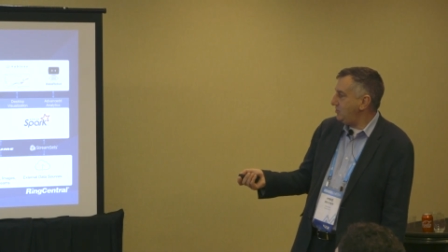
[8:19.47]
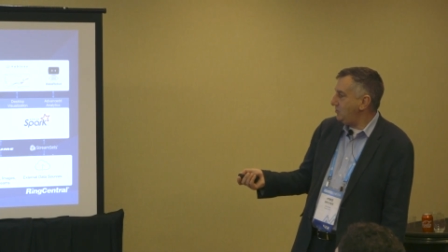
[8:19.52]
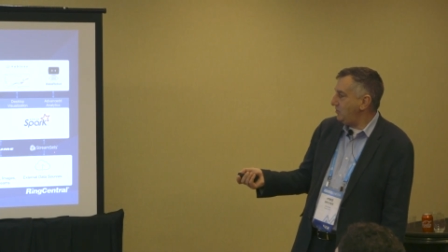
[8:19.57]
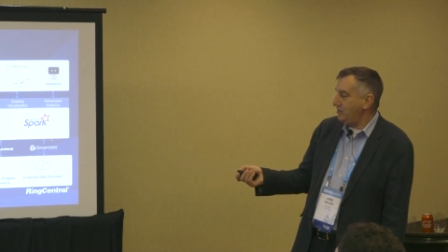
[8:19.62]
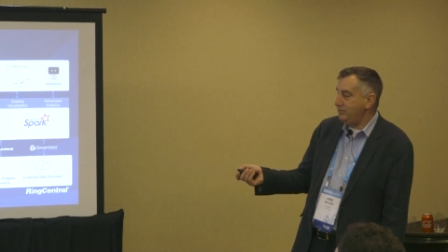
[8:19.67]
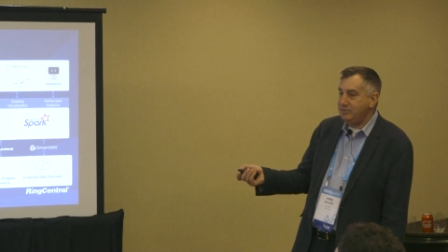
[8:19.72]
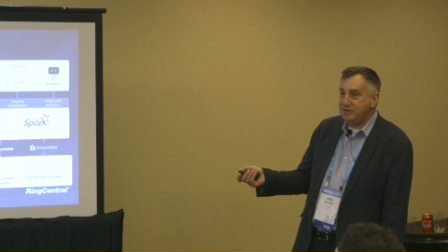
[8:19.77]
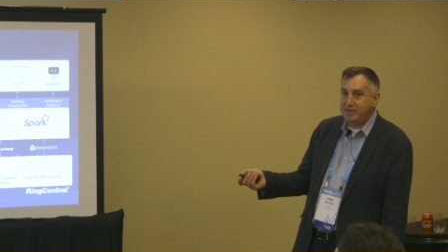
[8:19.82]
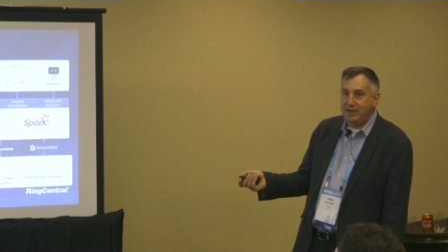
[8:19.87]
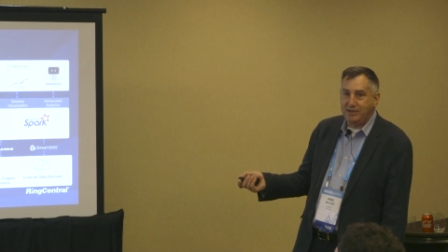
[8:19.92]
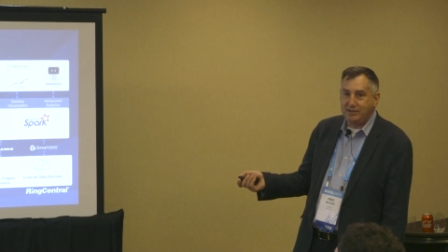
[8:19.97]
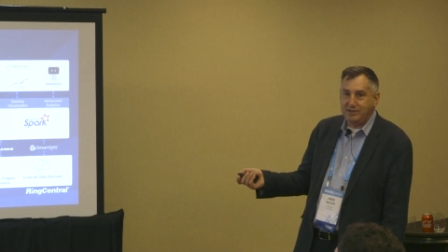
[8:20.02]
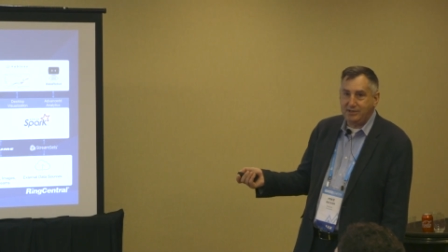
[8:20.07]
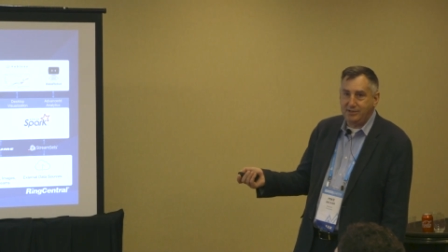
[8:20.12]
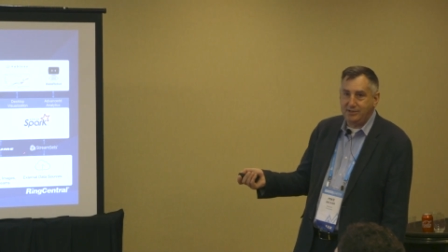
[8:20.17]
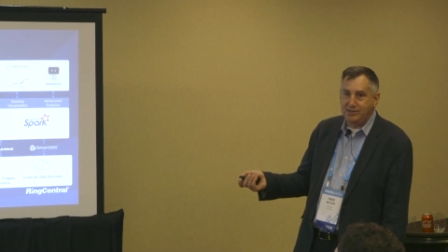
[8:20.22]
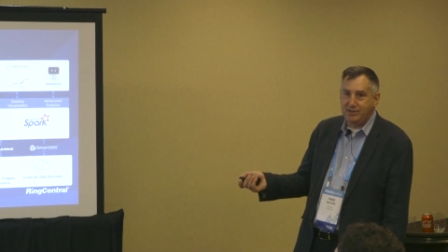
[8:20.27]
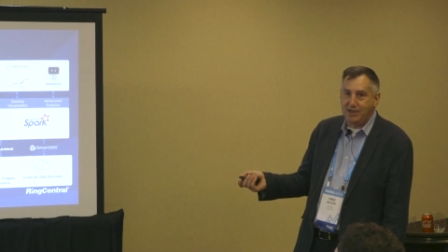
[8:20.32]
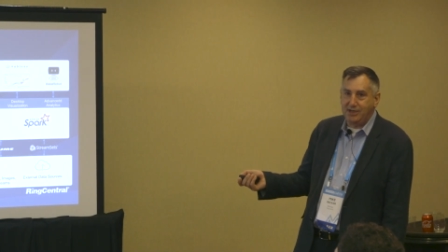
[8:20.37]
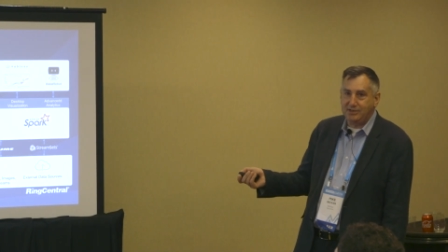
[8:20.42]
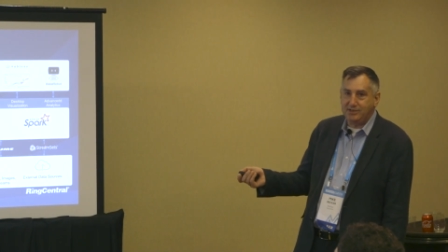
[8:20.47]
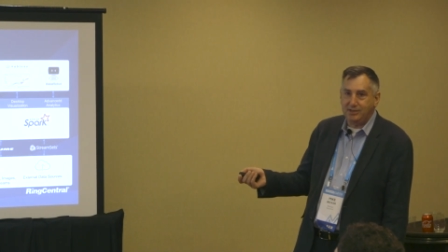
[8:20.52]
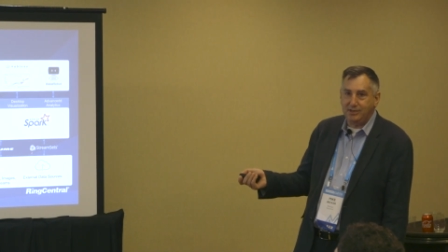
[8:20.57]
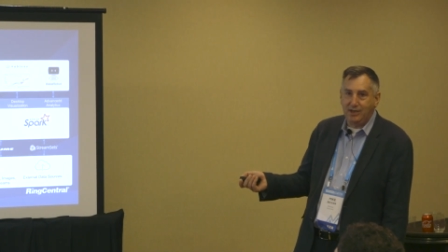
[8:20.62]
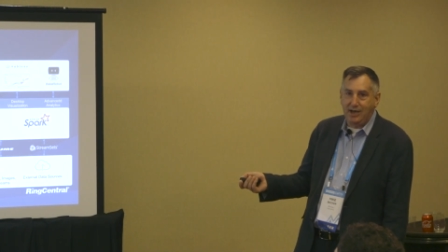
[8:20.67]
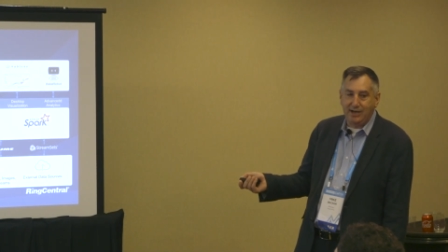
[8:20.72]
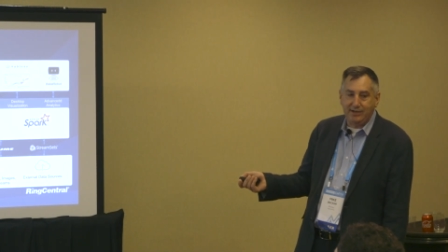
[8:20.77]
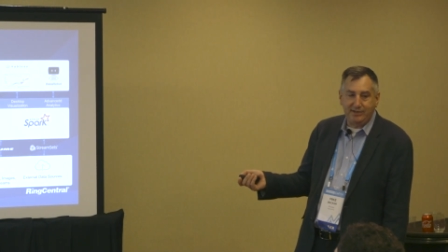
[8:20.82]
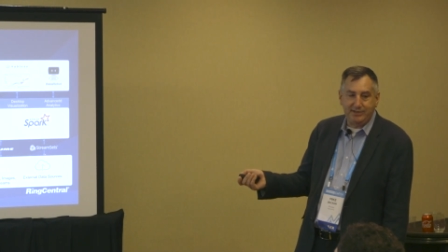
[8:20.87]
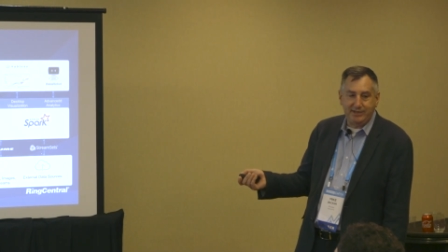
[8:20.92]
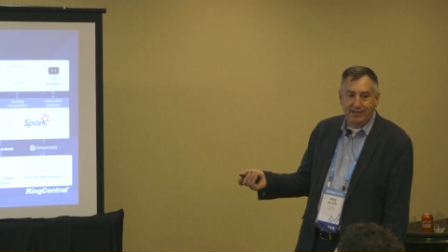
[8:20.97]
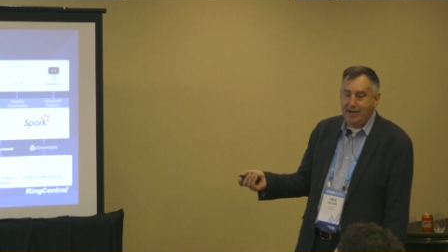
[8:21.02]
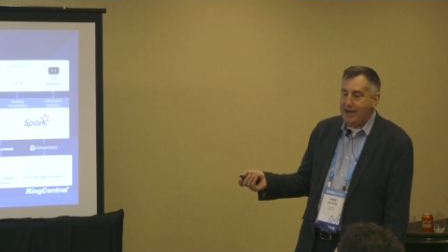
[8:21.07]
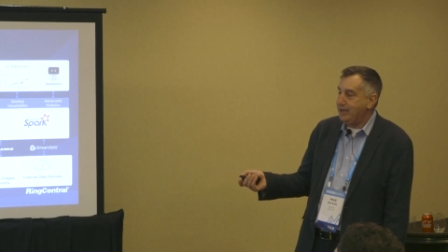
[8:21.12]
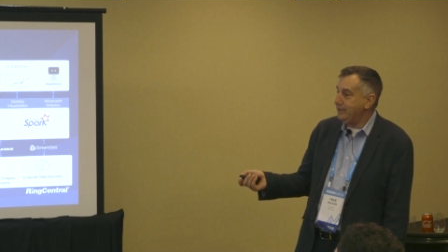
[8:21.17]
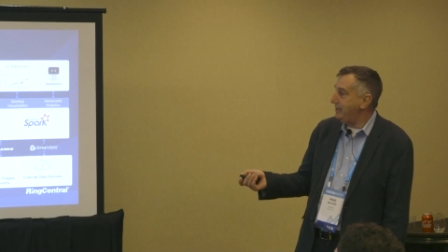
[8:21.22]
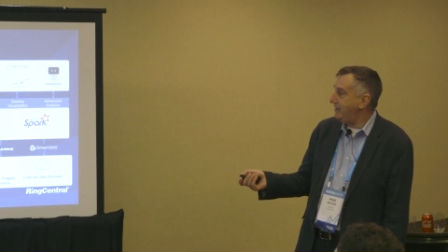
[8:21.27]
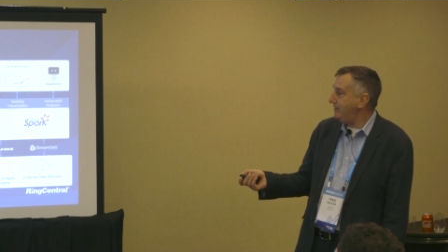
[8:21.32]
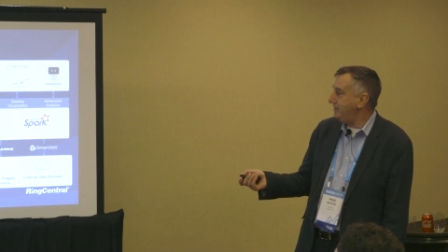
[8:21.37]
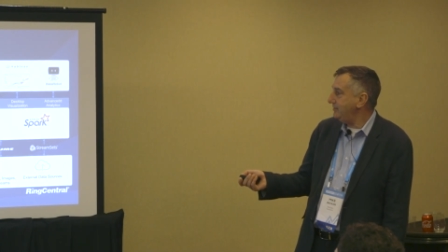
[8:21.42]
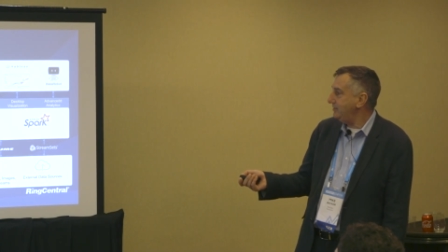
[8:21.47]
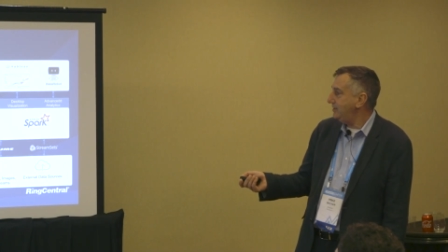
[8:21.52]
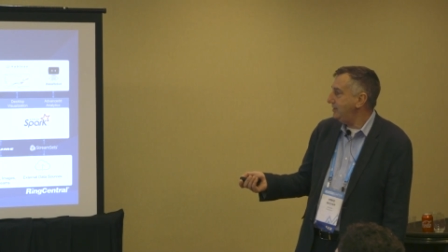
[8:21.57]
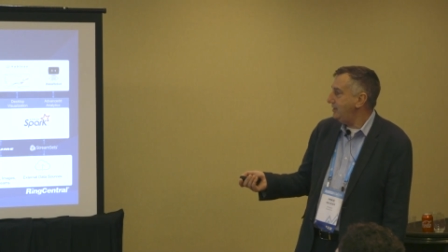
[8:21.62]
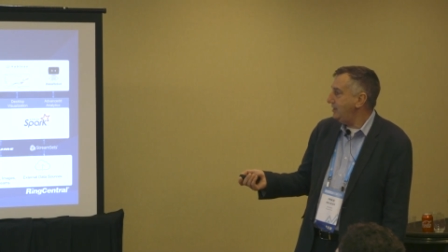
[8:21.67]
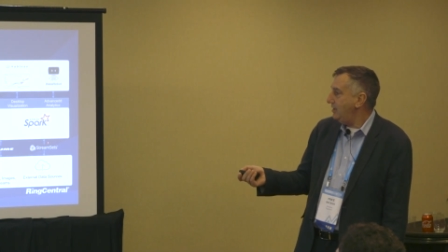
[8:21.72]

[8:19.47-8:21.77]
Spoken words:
Streamsets to ingest a lot of data